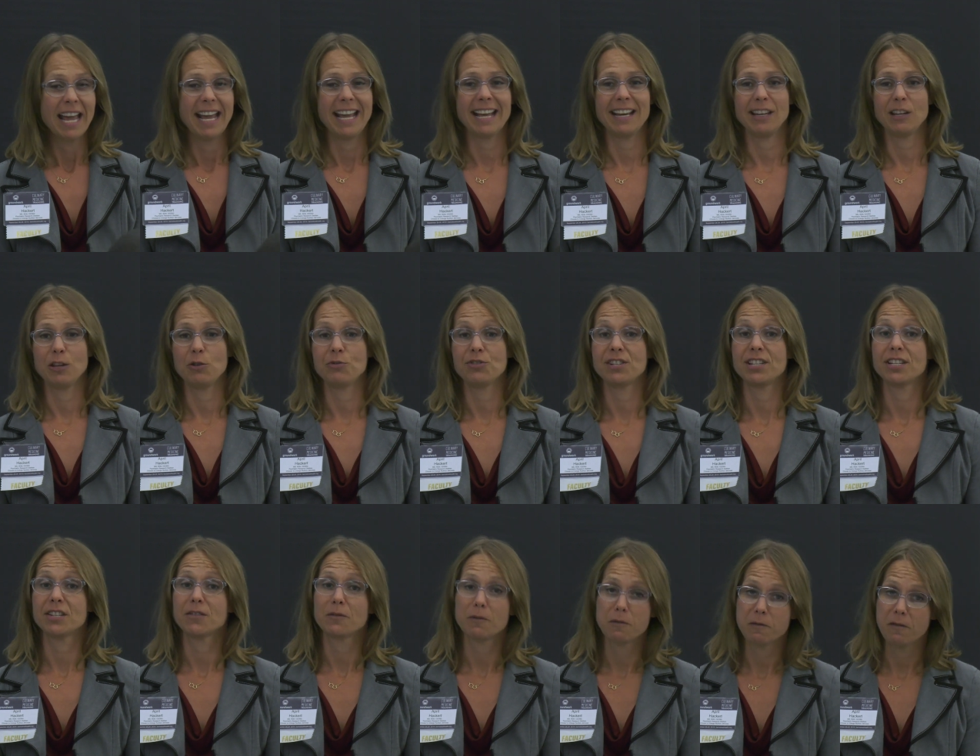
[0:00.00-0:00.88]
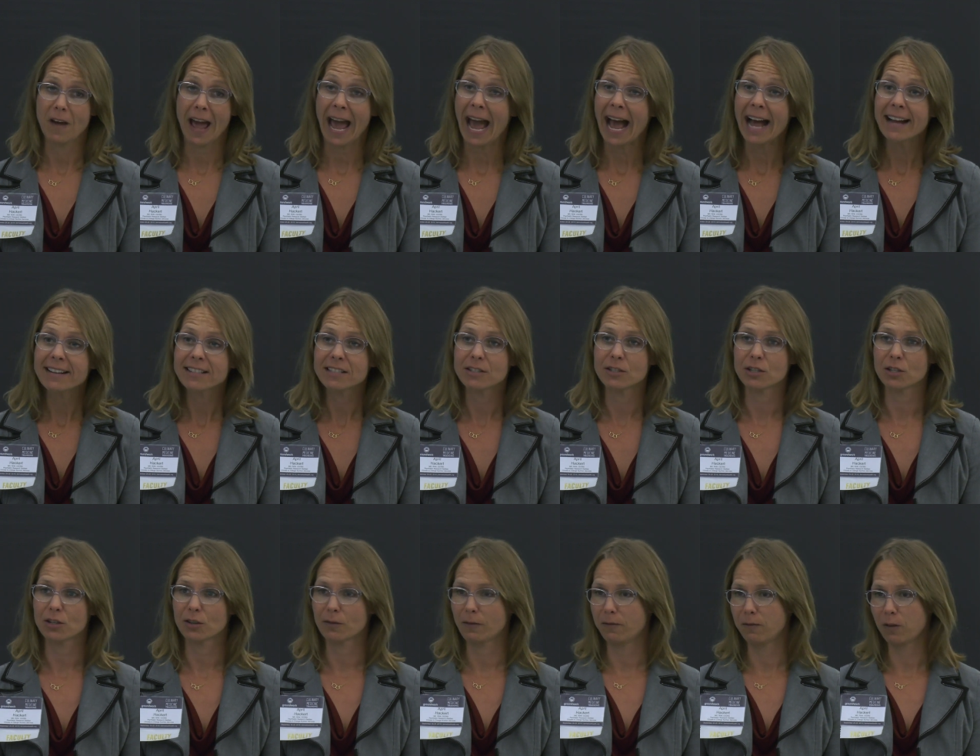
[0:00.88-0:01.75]
It uses fat
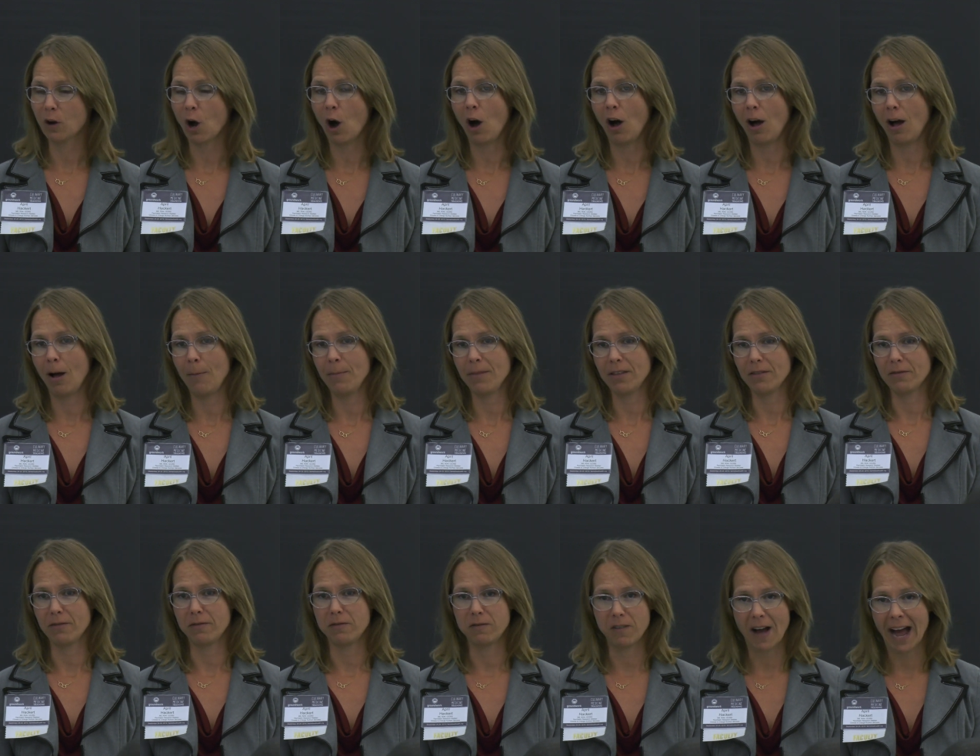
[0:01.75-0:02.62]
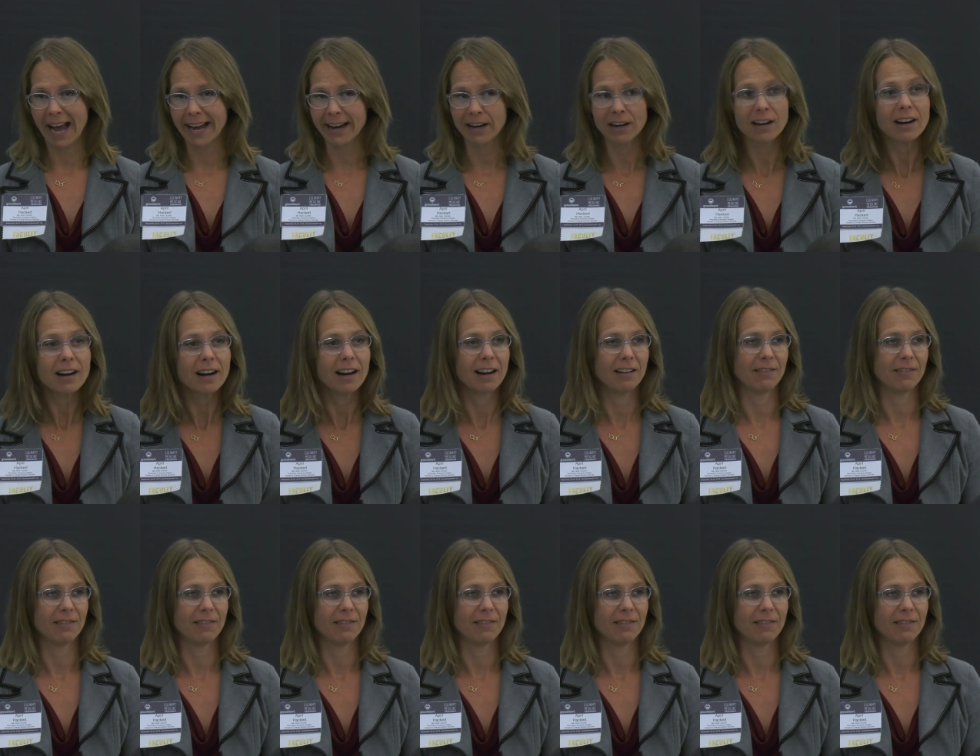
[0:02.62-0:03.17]
to calm the fire